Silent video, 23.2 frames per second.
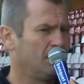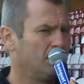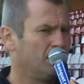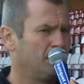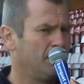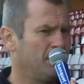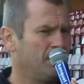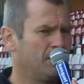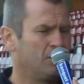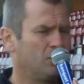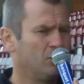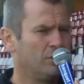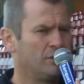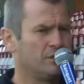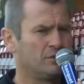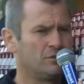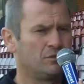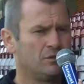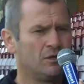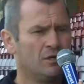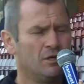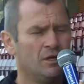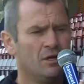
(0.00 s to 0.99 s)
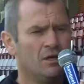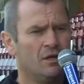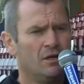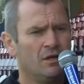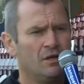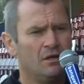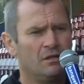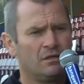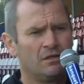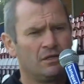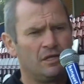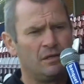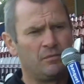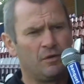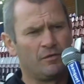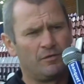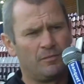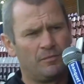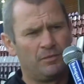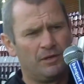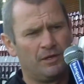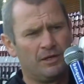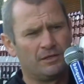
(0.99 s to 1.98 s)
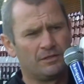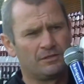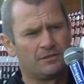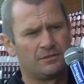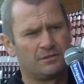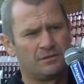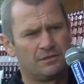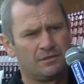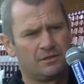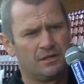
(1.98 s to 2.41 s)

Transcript: me included. So keep off the players.